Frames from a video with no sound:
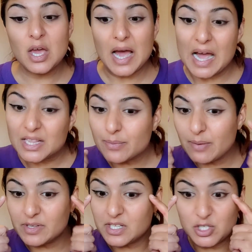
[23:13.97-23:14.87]
At the
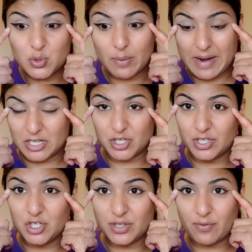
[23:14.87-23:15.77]
moment, these two are matching
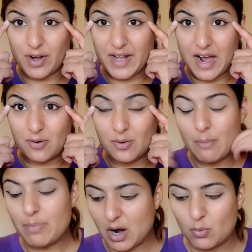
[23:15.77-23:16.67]
each other right now,
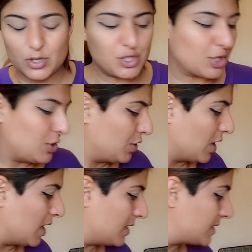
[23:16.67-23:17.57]
but I want to show you
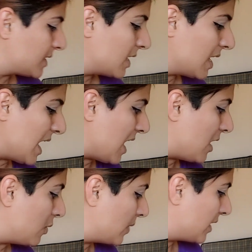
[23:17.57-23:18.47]
guys
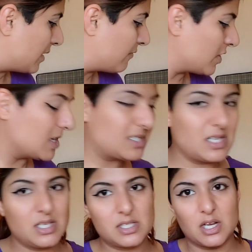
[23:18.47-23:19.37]
how
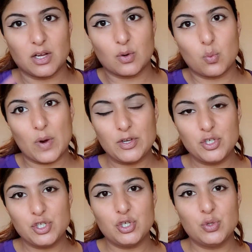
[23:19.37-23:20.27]
versus like when you
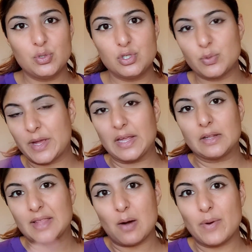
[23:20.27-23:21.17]
do it
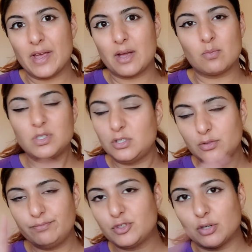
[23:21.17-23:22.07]
that way and when
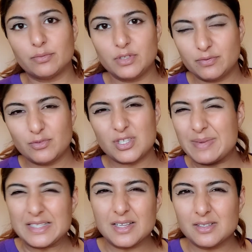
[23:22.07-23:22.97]
you don't. Does that
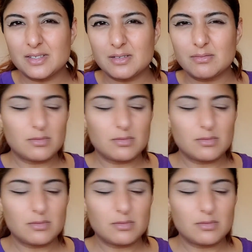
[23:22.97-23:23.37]
make sense?